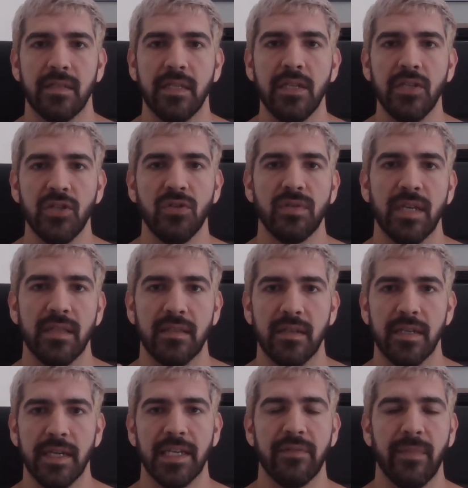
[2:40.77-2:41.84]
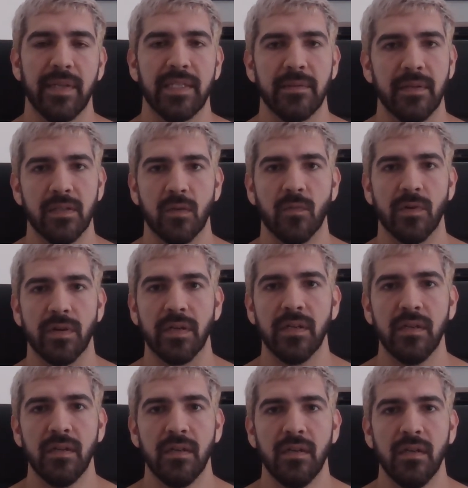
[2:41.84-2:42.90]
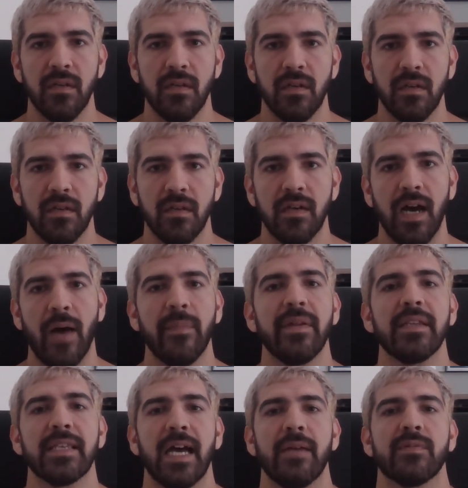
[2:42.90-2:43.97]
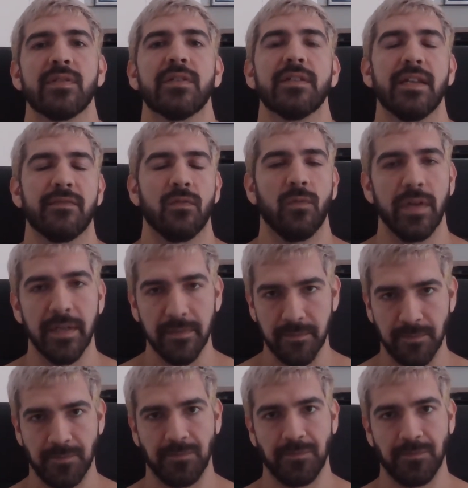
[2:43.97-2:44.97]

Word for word: teach you that the negative mindset doesn't work? How many times are you gonna have to wait?